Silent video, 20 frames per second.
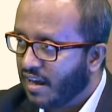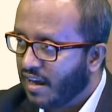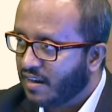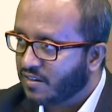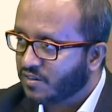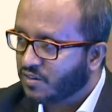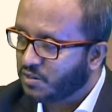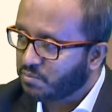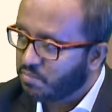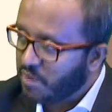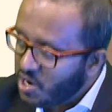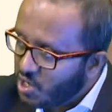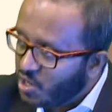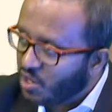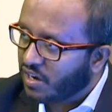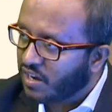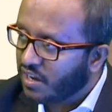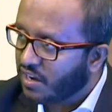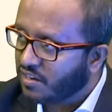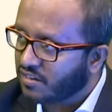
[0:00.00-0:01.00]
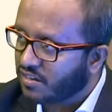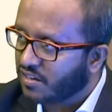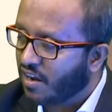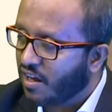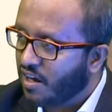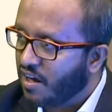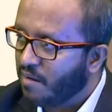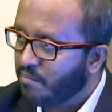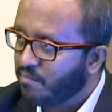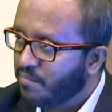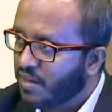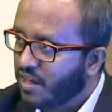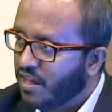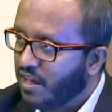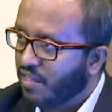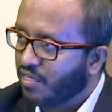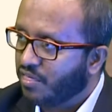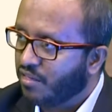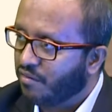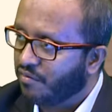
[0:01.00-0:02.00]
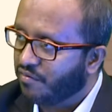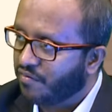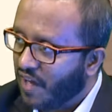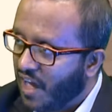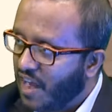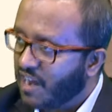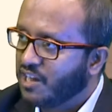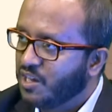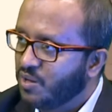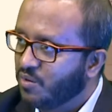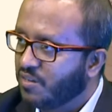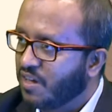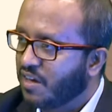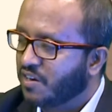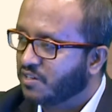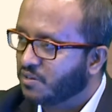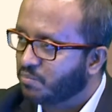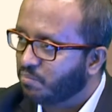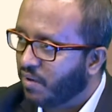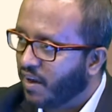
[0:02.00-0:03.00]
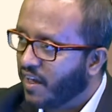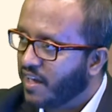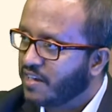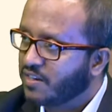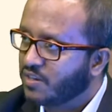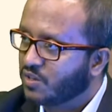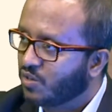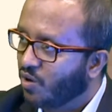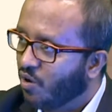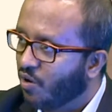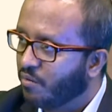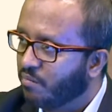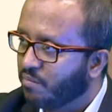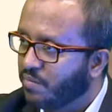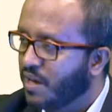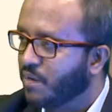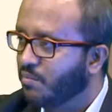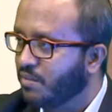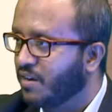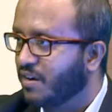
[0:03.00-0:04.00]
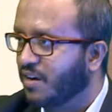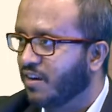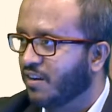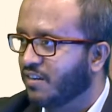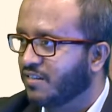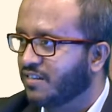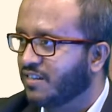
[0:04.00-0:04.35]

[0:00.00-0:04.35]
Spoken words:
and especially in Islam, the value that is placed on baby girls.